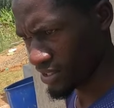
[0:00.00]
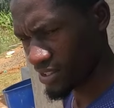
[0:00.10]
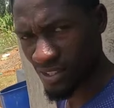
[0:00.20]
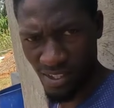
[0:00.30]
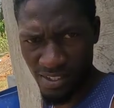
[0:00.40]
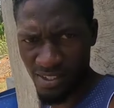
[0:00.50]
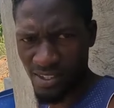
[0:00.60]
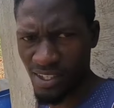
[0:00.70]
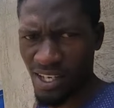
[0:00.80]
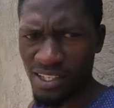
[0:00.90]

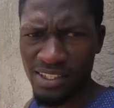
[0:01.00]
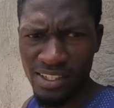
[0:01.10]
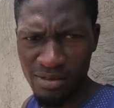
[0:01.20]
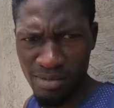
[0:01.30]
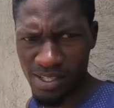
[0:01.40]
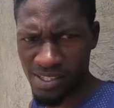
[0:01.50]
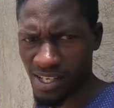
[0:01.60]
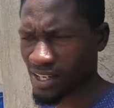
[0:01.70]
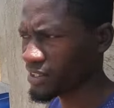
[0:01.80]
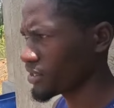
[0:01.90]
Yes, and the nimbus
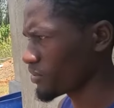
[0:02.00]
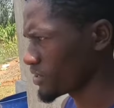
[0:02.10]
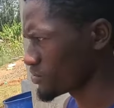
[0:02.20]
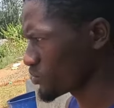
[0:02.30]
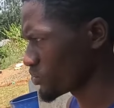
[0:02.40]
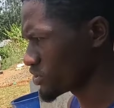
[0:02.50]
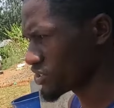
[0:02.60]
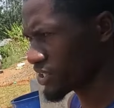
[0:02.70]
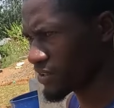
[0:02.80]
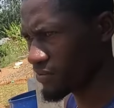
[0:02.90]
are the ones
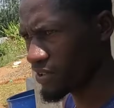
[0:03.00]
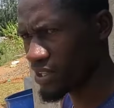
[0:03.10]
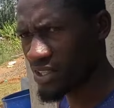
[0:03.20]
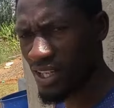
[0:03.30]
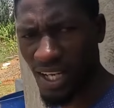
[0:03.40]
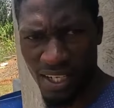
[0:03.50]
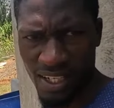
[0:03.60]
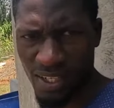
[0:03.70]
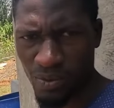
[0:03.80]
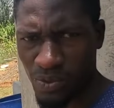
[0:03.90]
which are very
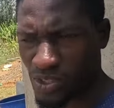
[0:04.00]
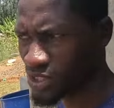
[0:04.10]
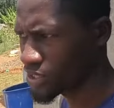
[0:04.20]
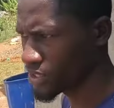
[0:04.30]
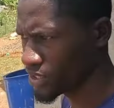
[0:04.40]
dark, which